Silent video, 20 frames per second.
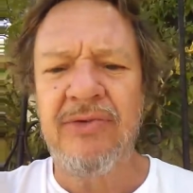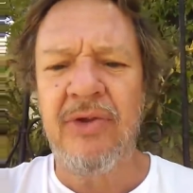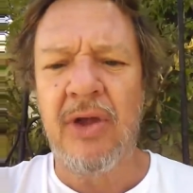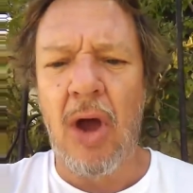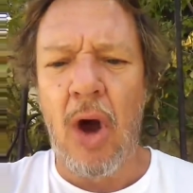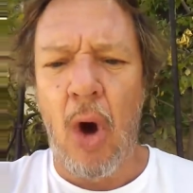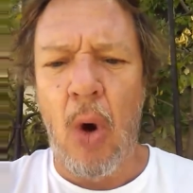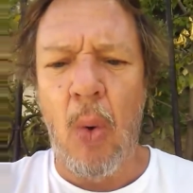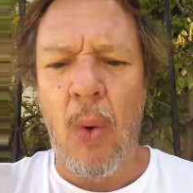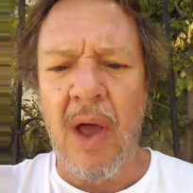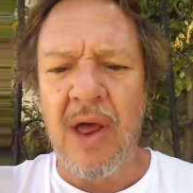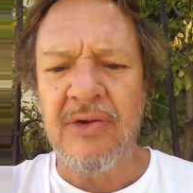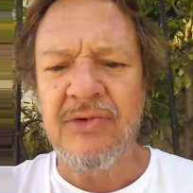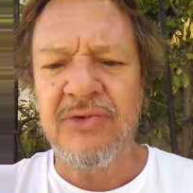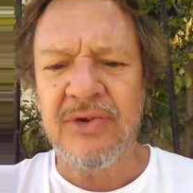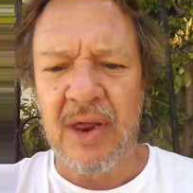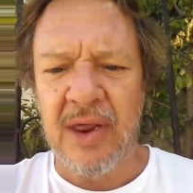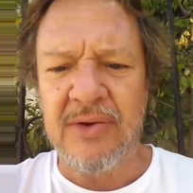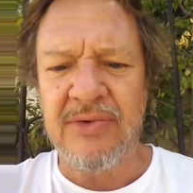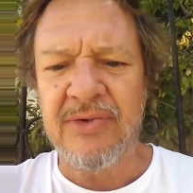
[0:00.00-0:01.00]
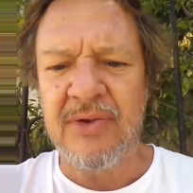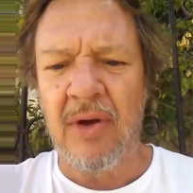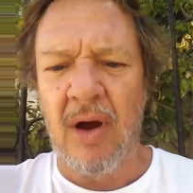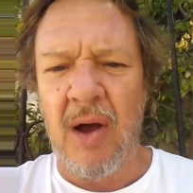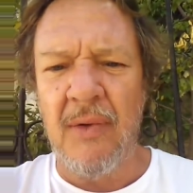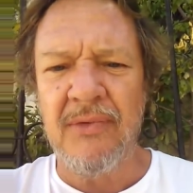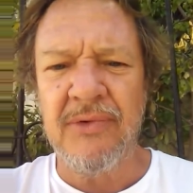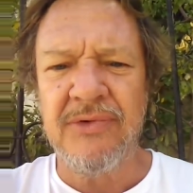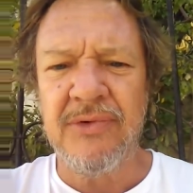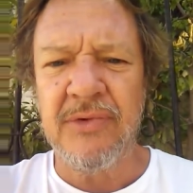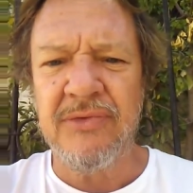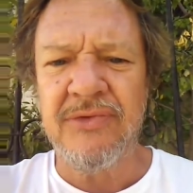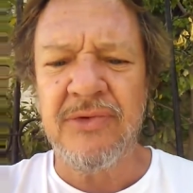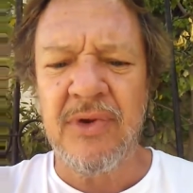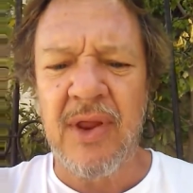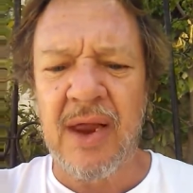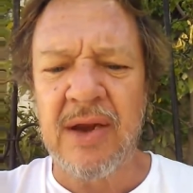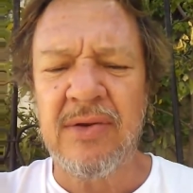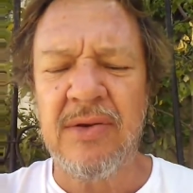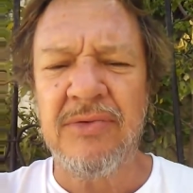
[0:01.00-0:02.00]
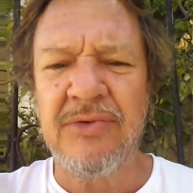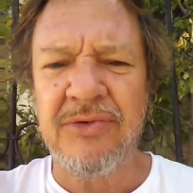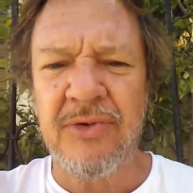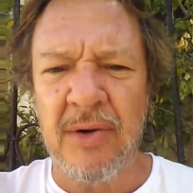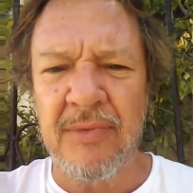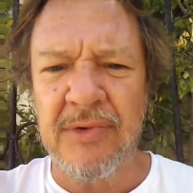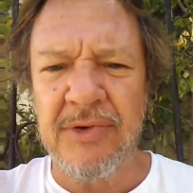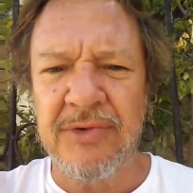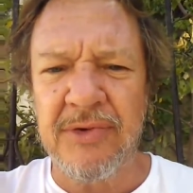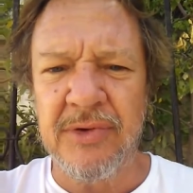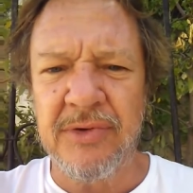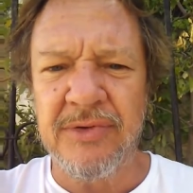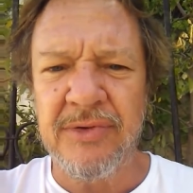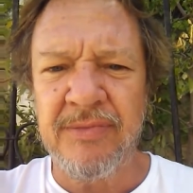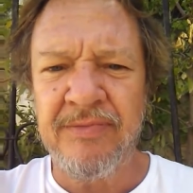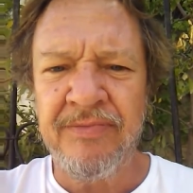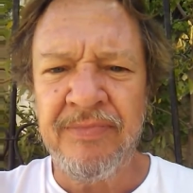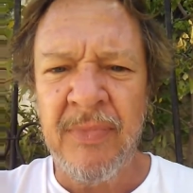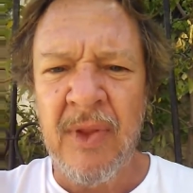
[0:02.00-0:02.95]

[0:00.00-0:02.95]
the OSS, the Office of Selective Services.